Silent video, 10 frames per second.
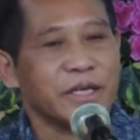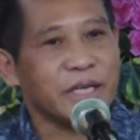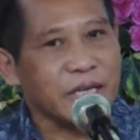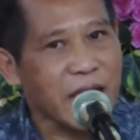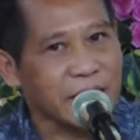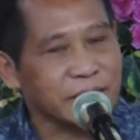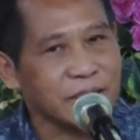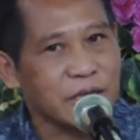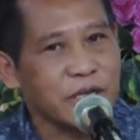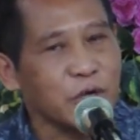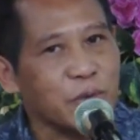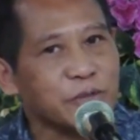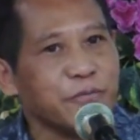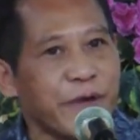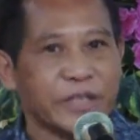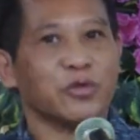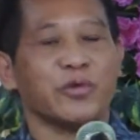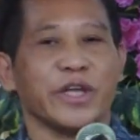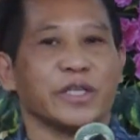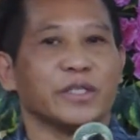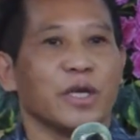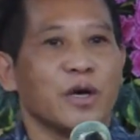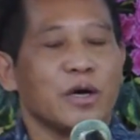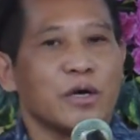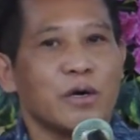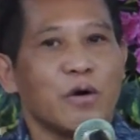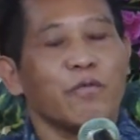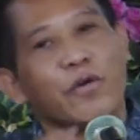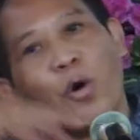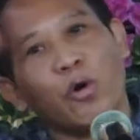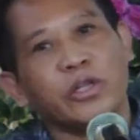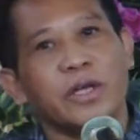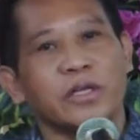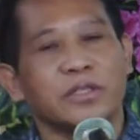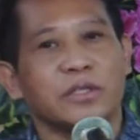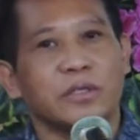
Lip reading: He was victorious over all the